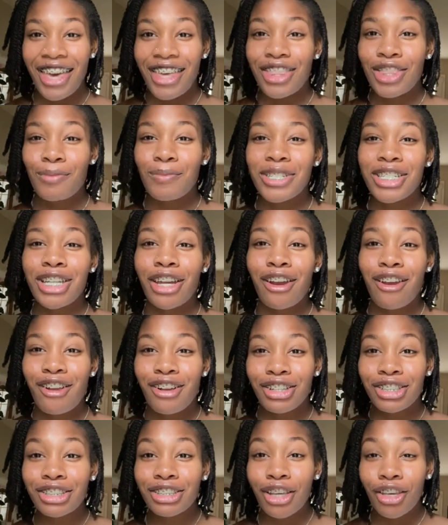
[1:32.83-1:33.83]
The
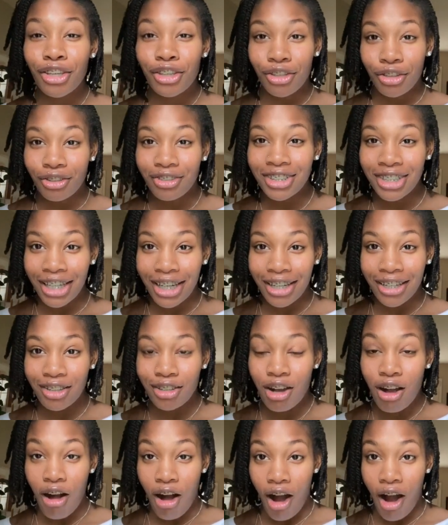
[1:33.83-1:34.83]
materials you'll need
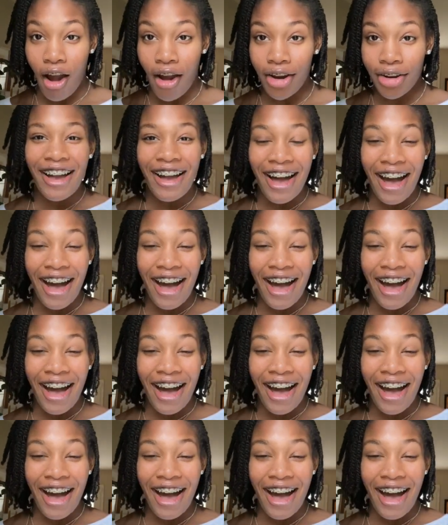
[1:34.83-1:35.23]
are